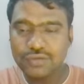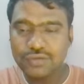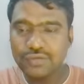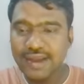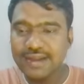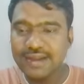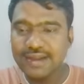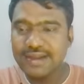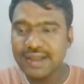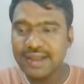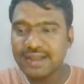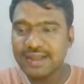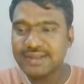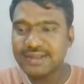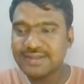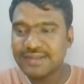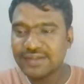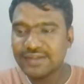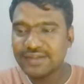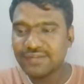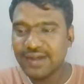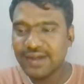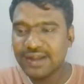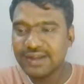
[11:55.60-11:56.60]
to
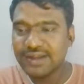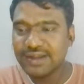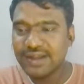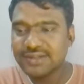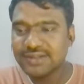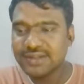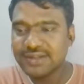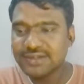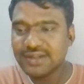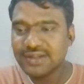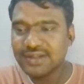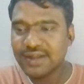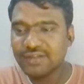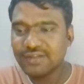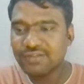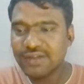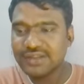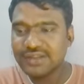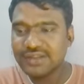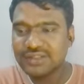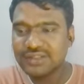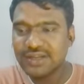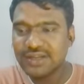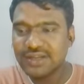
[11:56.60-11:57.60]
see file like this, like
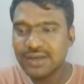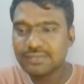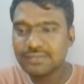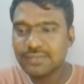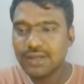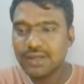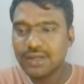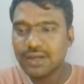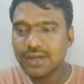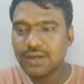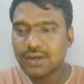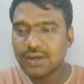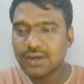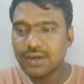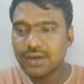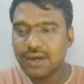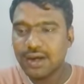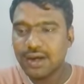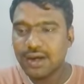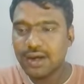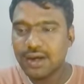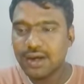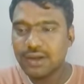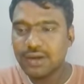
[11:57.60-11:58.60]
first name,
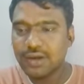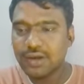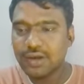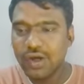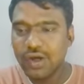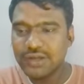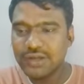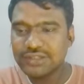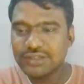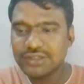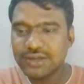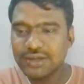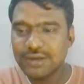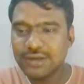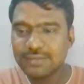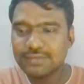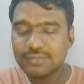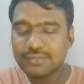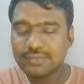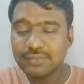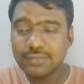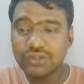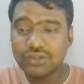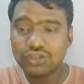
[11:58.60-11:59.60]
last
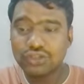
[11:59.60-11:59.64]
name,